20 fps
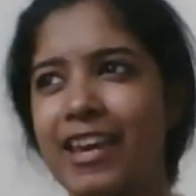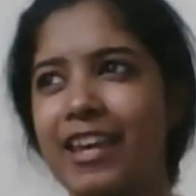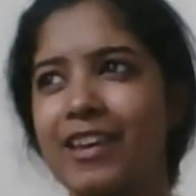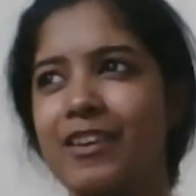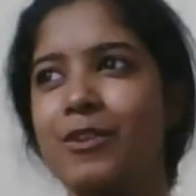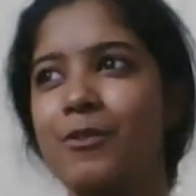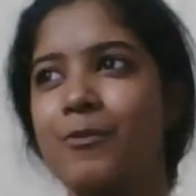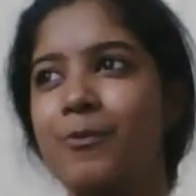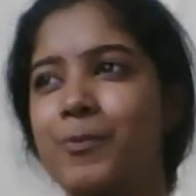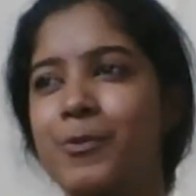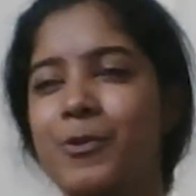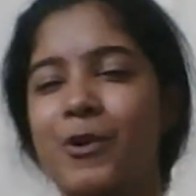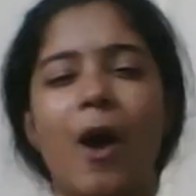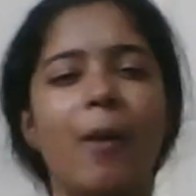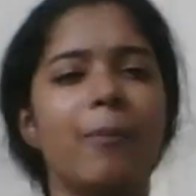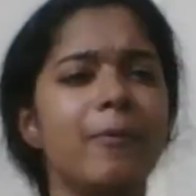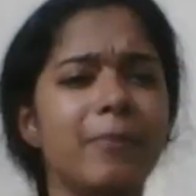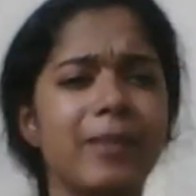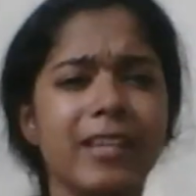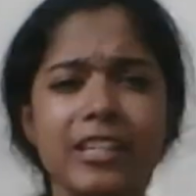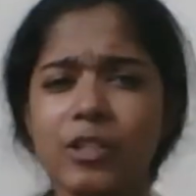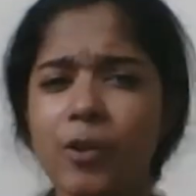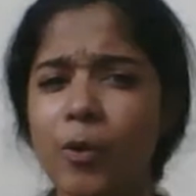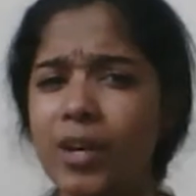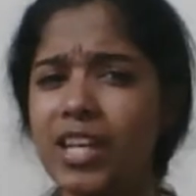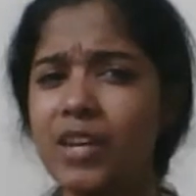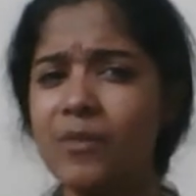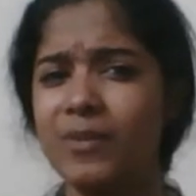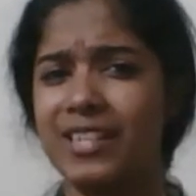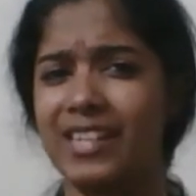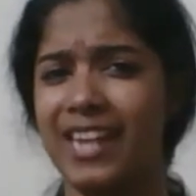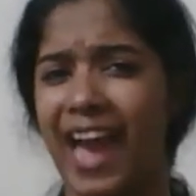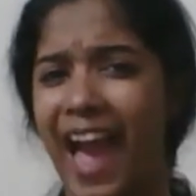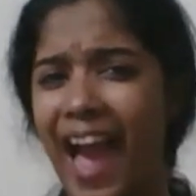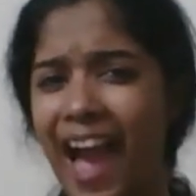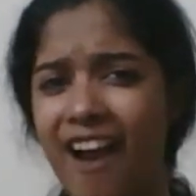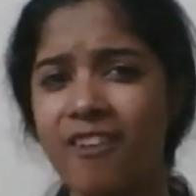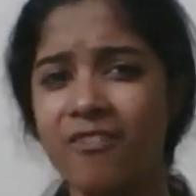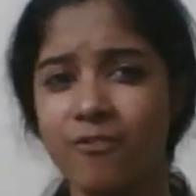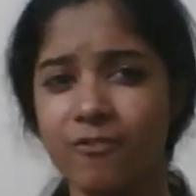You probably don't even
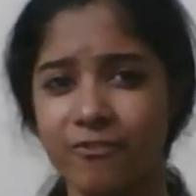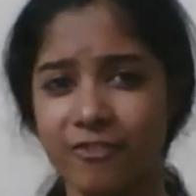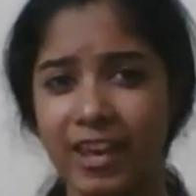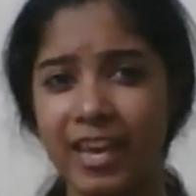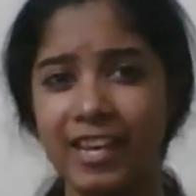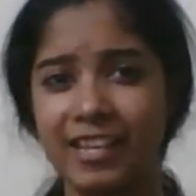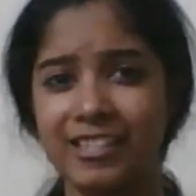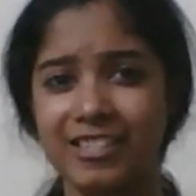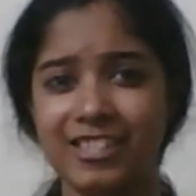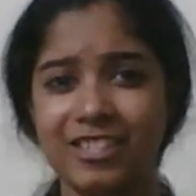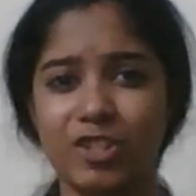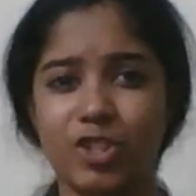have wings,